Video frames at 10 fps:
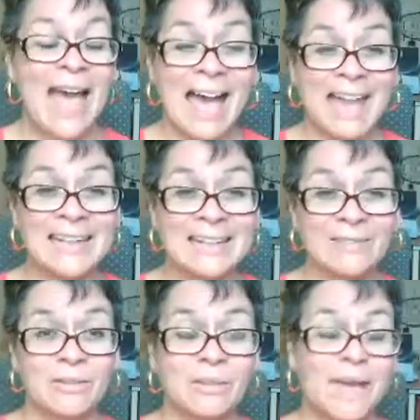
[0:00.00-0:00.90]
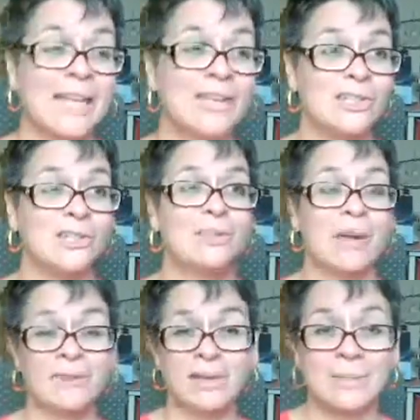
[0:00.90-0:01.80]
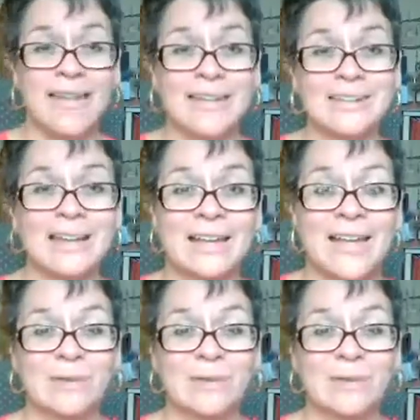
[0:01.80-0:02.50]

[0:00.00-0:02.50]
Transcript: I had given mine to my friend Amanda.